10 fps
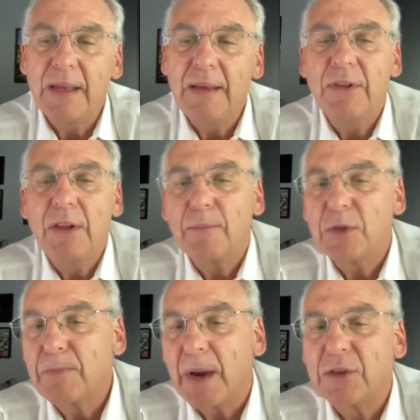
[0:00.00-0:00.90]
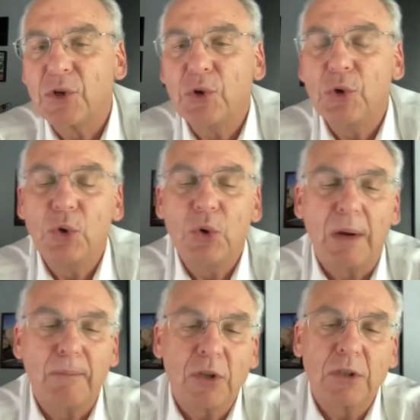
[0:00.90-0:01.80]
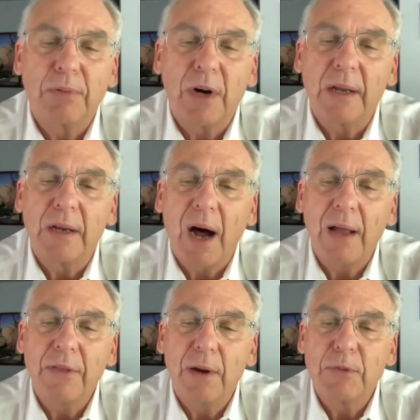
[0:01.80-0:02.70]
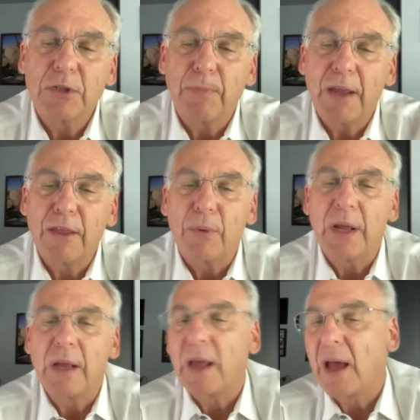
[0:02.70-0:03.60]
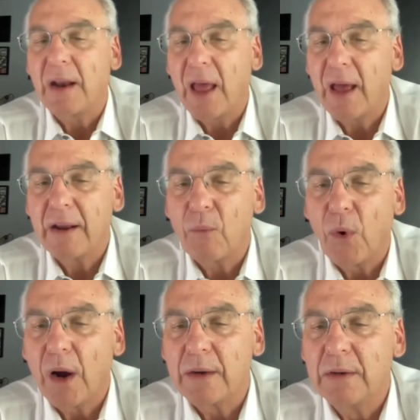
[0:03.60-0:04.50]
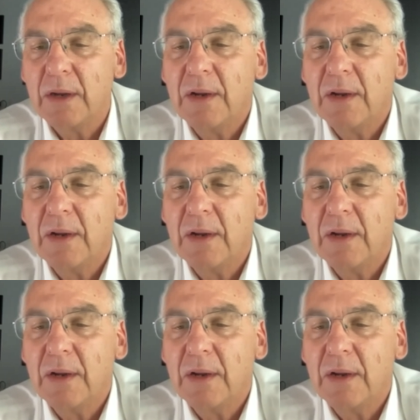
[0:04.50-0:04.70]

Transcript: even numbers by 2 and multiplying odd numbers by 3 and adding 1,